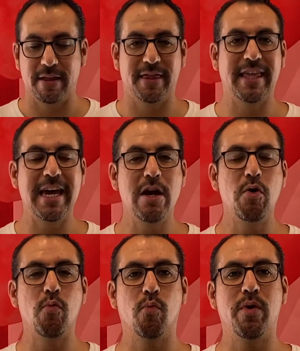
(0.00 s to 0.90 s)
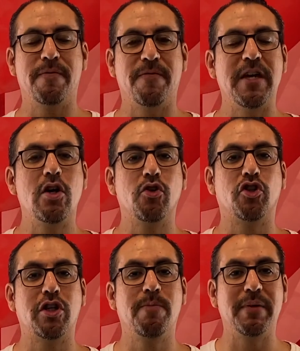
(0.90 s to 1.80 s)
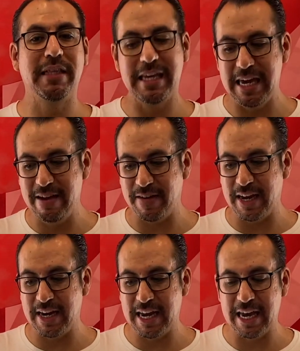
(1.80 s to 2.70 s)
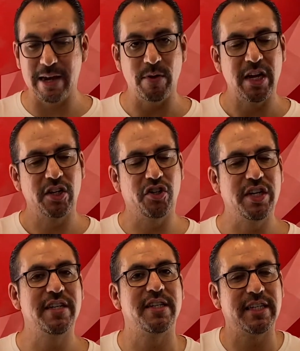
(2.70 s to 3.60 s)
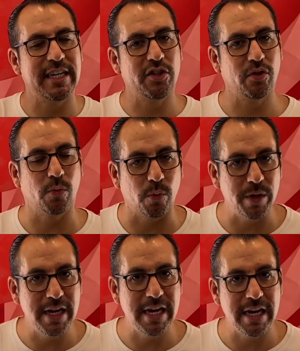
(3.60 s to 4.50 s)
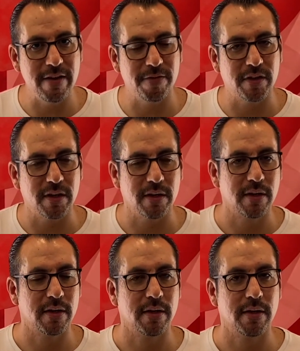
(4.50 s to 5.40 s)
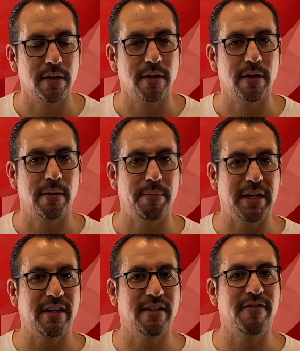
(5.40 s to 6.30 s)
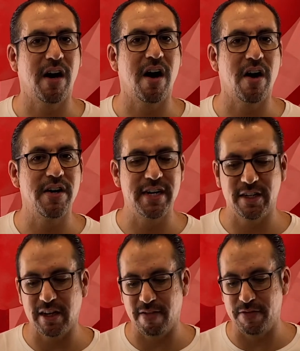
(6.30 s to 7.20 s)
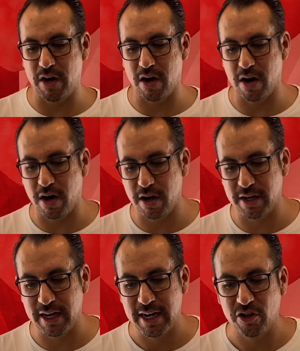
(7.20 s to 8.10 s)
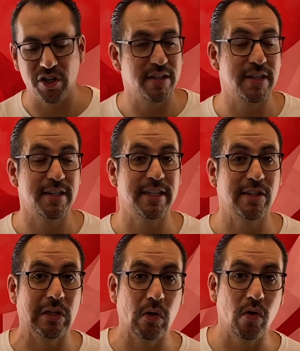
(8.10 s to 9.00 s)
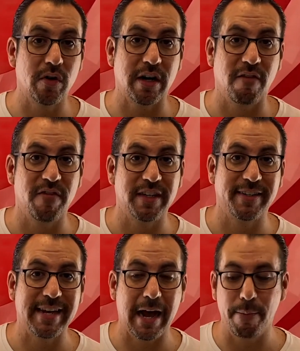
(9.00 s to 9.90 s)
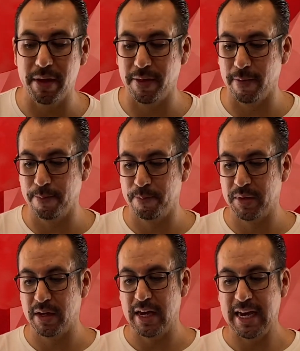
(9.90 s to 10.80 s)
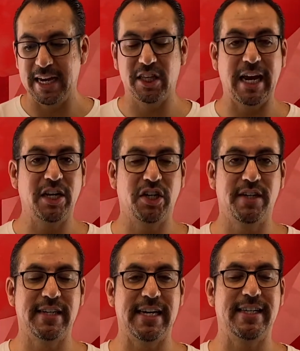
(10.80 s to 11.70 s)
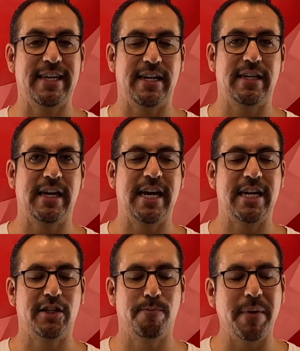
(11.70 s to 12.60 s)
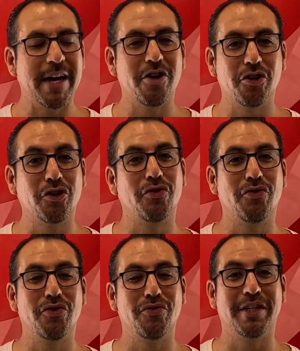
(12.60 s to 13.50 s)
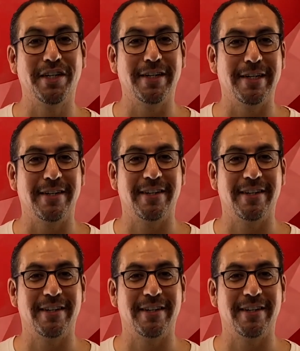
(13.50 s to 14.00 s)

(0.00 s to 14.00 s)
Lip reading: They refused to believe in him. Jesus is grieved because of the hardness of their heart. Jesus is Lord of the Sabbath. He teaches that it is better to do good.